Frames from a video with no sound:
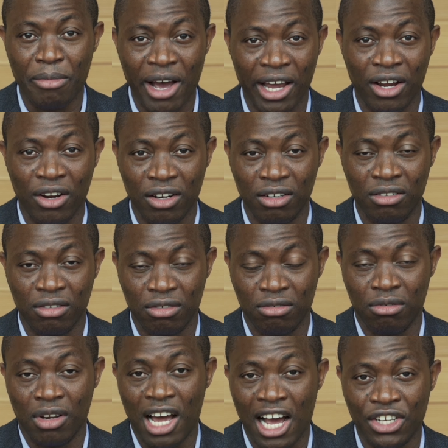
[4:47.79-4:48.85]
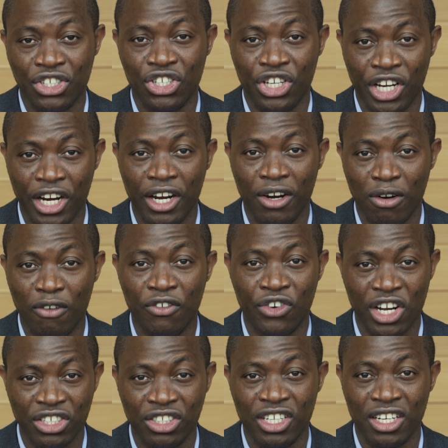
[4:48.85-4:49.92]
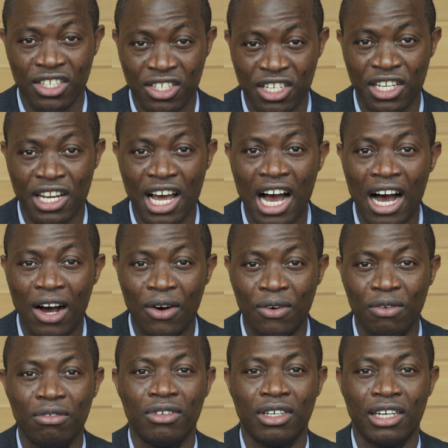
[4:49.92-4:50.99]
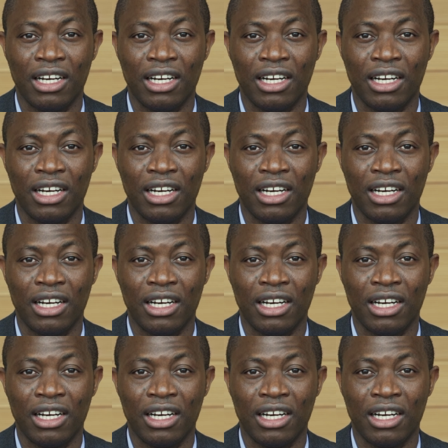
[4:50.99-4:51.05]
my last year of residency now,